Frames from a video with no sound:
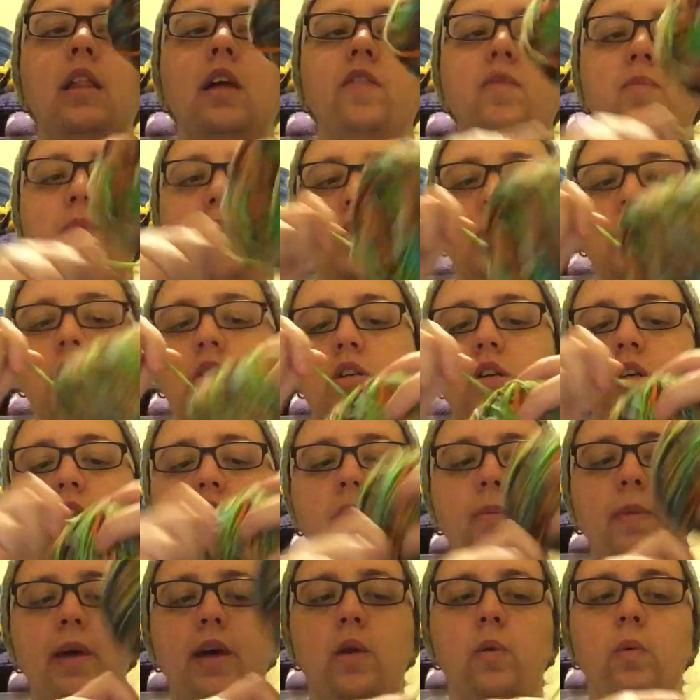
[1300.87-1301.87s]
love Mills yarn
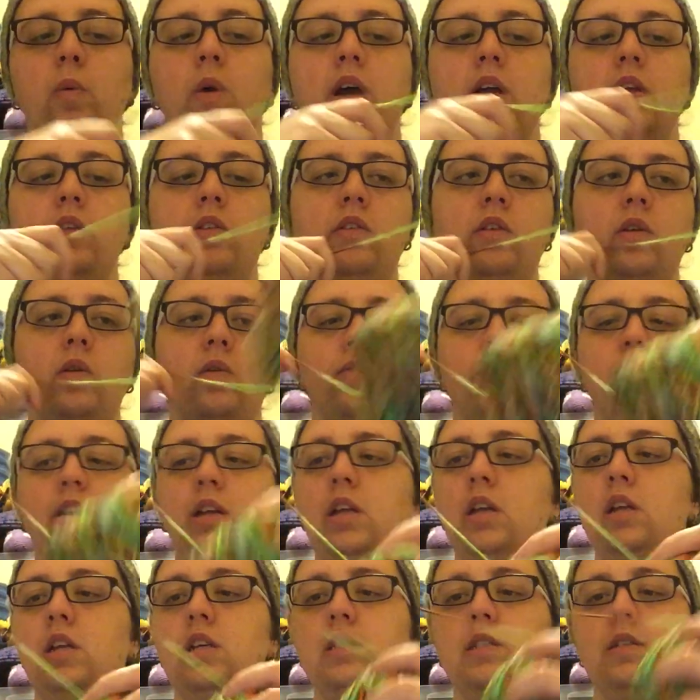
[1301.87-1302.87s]
no matter what, so it
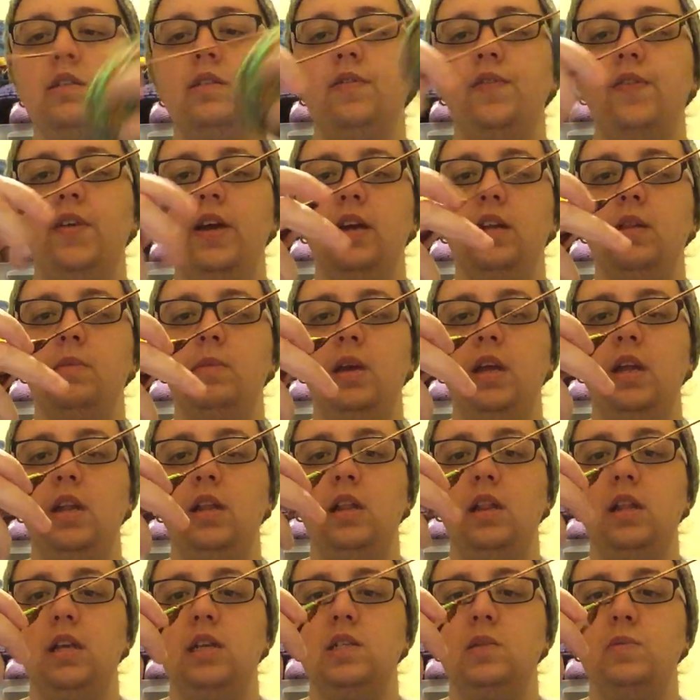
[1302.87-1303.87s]
really doesn't affect me in
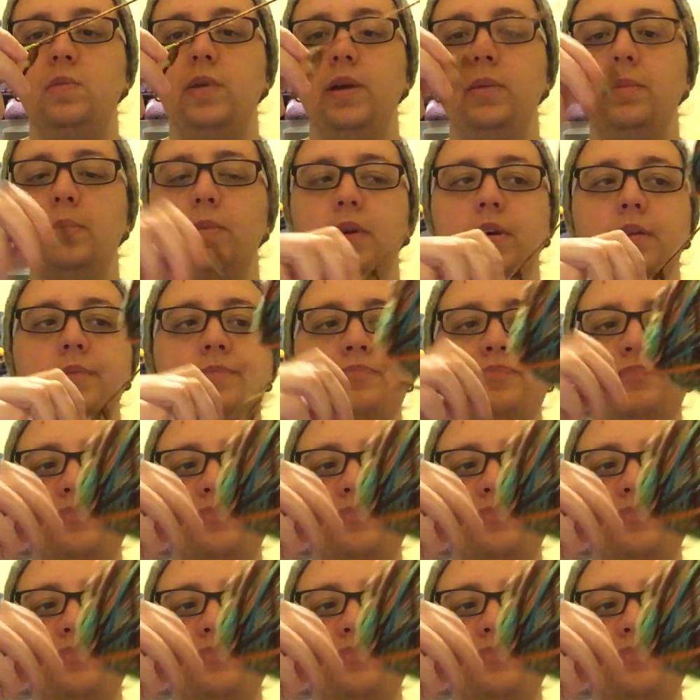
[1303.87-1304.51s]
the least bit. But